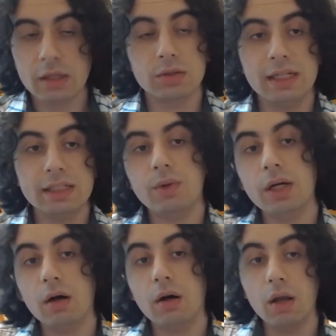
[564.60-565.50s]
So that's
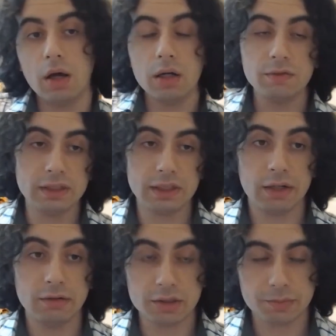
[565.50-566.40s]
why a lot of these
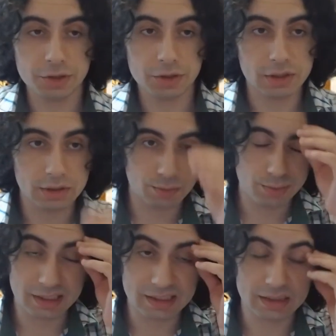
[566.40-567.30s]
areas, especially in
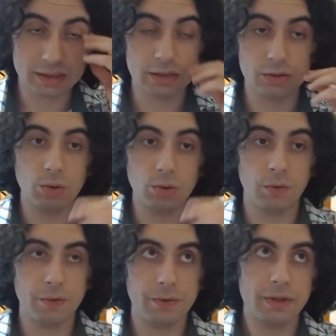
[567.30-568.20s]
places in
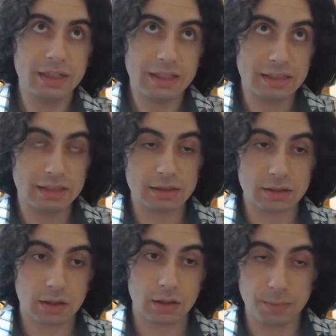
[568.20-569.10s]

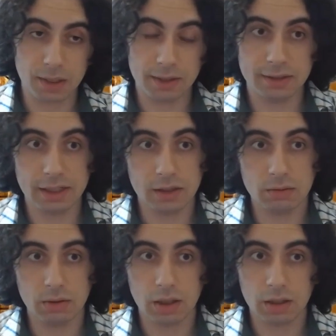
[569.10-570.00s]
northeast of modern day
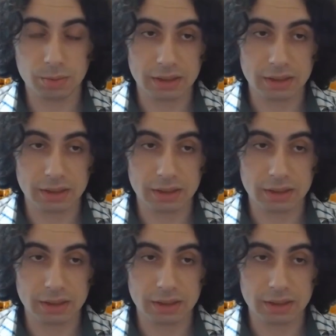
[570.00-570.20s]
Iran,